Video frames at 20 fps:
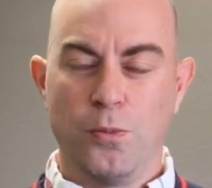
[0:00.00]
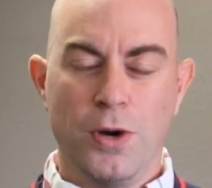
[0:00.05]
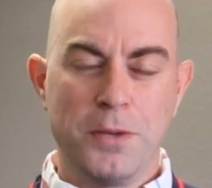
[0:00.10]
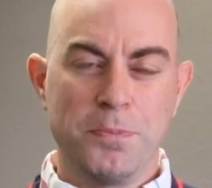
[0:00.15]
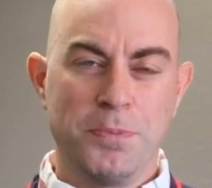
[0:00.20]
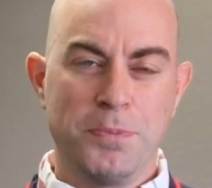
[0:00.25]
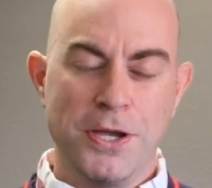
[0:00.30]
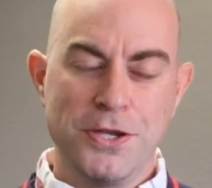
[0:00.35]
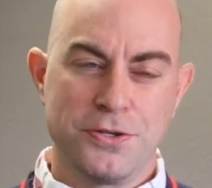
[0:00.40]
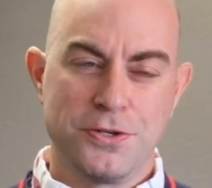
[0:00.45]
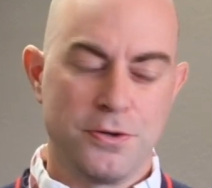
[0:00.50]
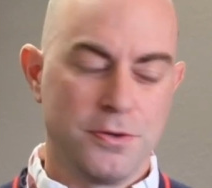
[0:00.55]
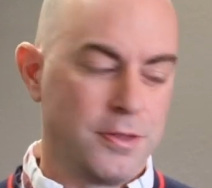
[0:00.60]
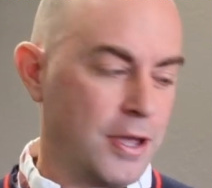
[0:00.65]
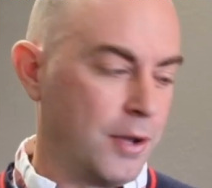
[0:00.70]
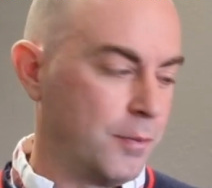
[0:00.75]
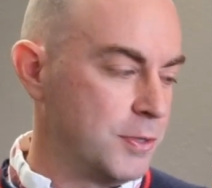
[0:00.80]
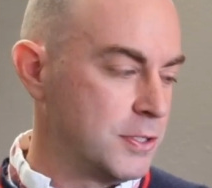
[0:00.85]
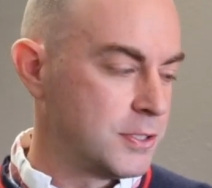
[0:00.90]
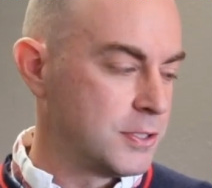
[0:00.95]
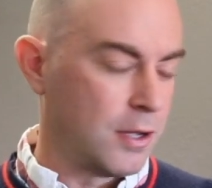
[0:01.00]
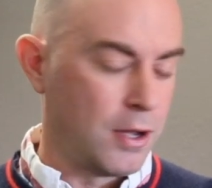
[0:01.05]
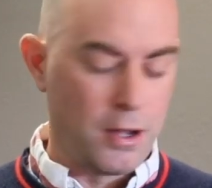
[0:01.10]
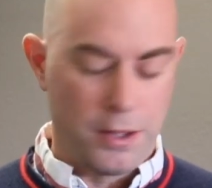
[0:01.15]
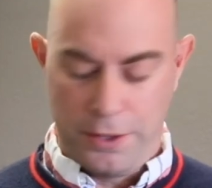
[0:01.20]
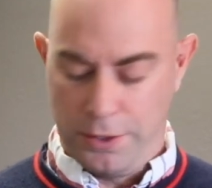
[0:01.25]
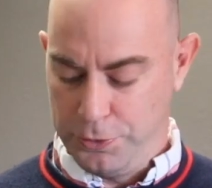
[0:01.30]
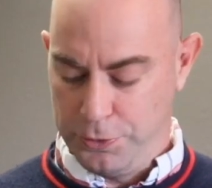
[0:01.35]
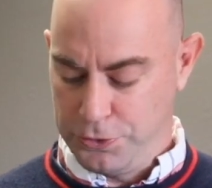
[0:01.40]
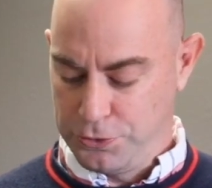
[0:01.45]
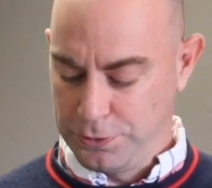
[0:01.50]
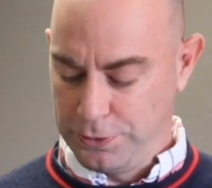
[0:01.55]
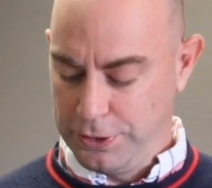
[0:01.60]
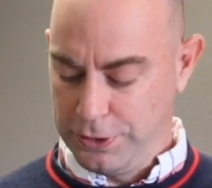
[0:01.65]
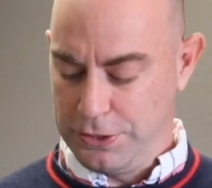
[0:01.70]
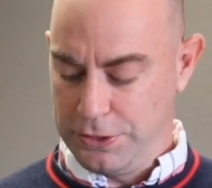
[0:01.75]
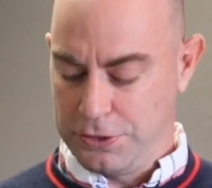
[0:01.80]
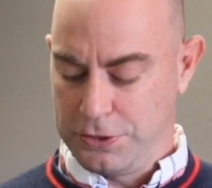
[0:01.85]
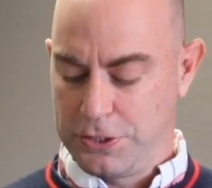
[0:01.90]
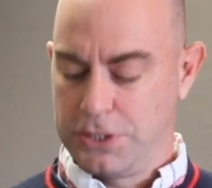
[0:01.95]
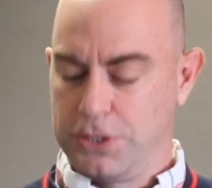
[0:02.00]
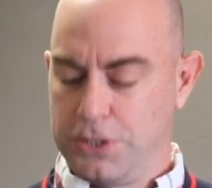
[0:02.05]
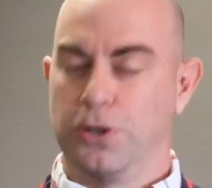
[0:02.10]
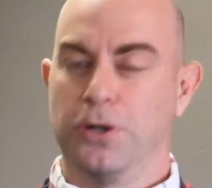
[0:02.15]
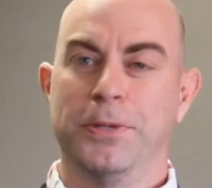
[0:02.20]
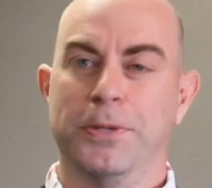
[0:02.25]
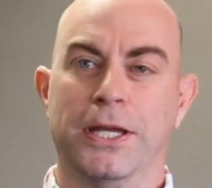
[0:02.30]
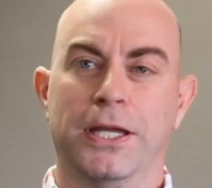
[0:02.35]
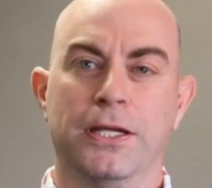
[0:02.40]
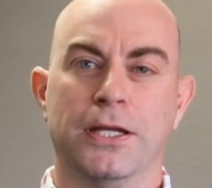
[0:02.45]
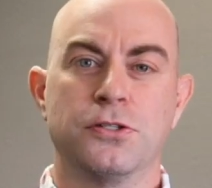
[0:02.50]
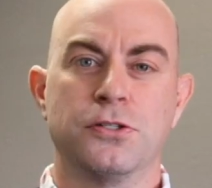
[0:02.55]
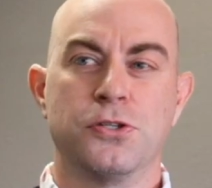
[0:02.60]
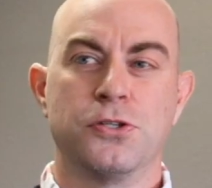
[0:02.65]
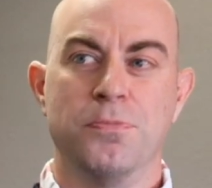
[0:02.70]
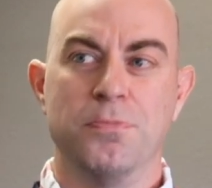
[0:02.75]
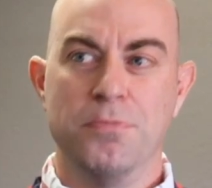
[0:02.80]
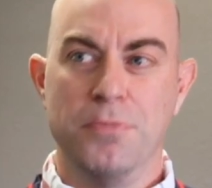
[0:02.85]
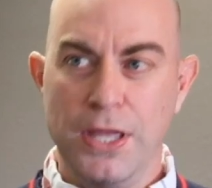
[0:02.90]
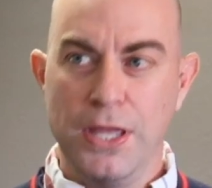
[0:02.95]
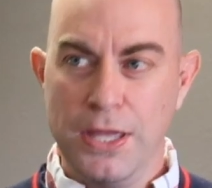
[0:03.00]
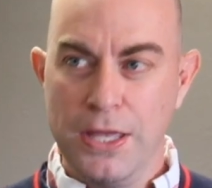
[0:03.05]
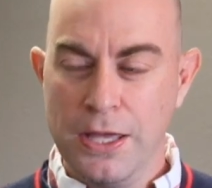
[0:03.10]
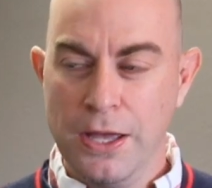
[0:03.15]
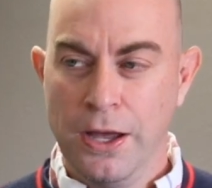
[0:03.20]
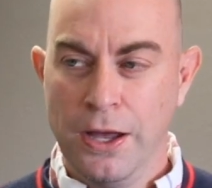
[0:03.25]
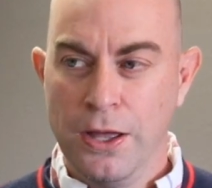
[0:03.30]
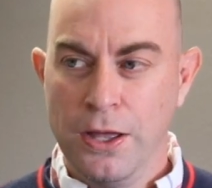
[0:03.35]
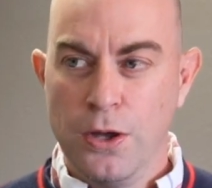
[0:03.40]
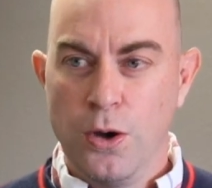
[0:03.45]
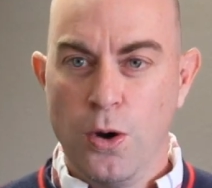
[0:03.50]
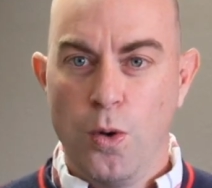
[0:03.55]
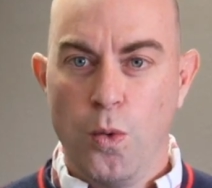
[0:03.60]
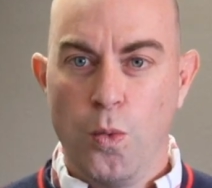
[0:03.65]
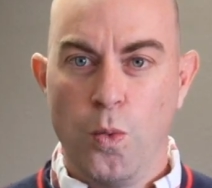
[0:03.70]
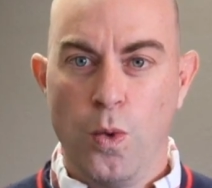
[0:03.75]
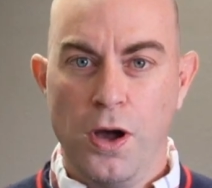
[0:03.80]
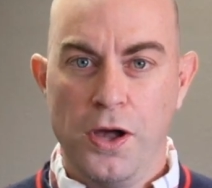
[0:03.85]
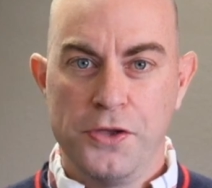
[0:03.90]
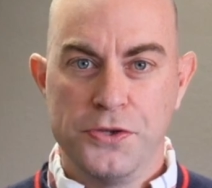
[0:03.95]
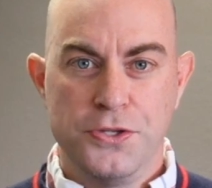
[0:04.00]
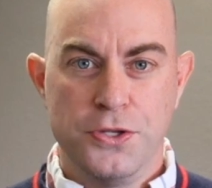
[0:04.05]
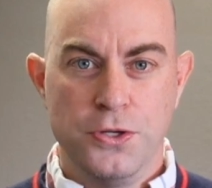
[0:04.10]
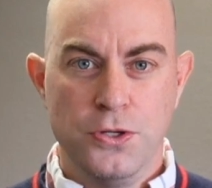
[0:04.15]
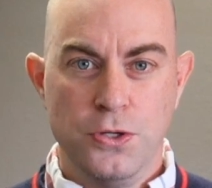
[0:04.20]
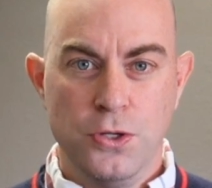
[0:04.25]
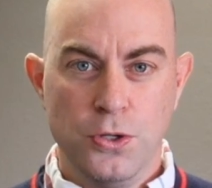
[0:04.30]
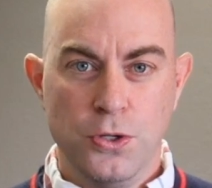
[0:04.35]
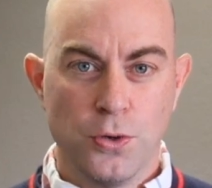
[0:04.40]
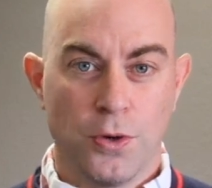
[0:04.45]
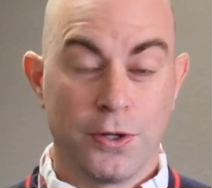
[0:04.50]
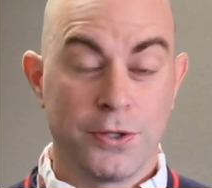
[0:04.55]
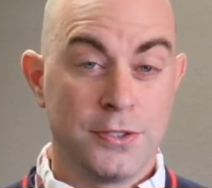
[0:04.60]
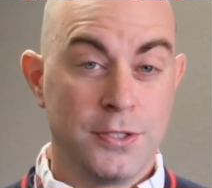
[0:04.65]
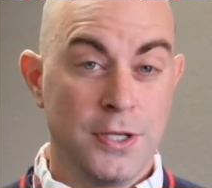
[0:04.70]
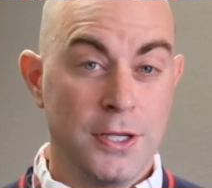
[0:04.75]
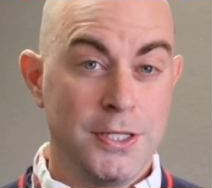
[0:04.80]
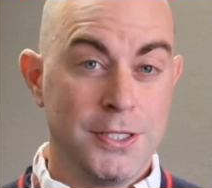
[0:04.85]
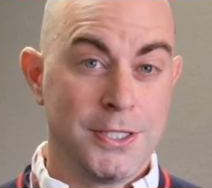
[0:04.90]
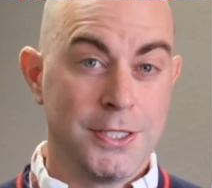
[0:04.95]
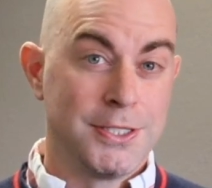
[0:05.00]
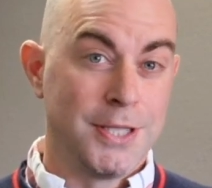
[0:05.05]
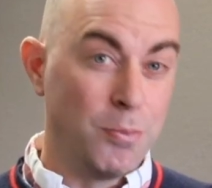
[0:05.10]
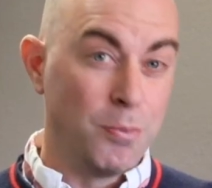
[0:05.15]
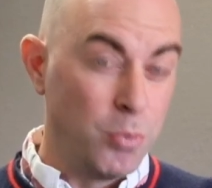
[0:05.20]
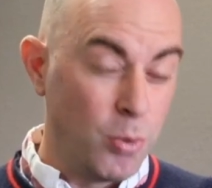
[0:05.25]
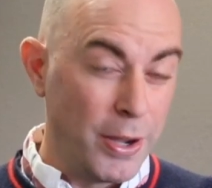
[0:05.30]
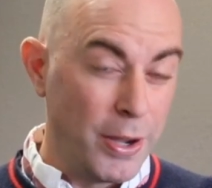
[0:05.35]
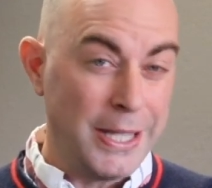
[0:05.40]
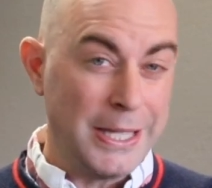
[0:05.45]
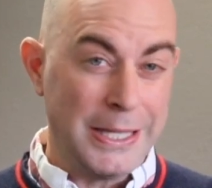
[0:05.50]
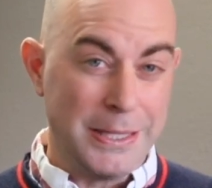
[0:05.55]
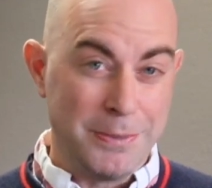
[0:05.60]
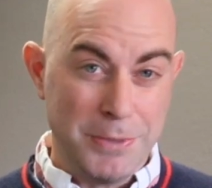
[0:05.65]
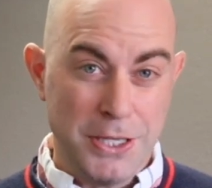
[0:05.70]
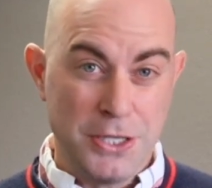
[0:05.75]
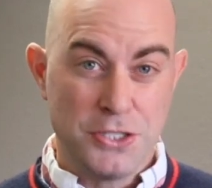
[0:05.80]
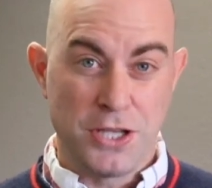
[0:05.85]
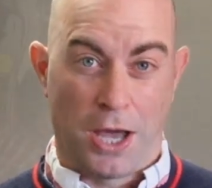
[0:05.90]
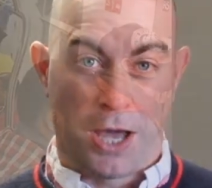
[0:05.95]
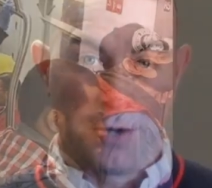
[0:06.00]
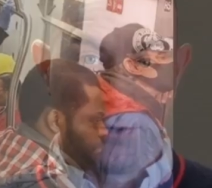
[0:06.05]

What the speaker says: picture that we saw that was really disturbing to me was the New York City subway image. I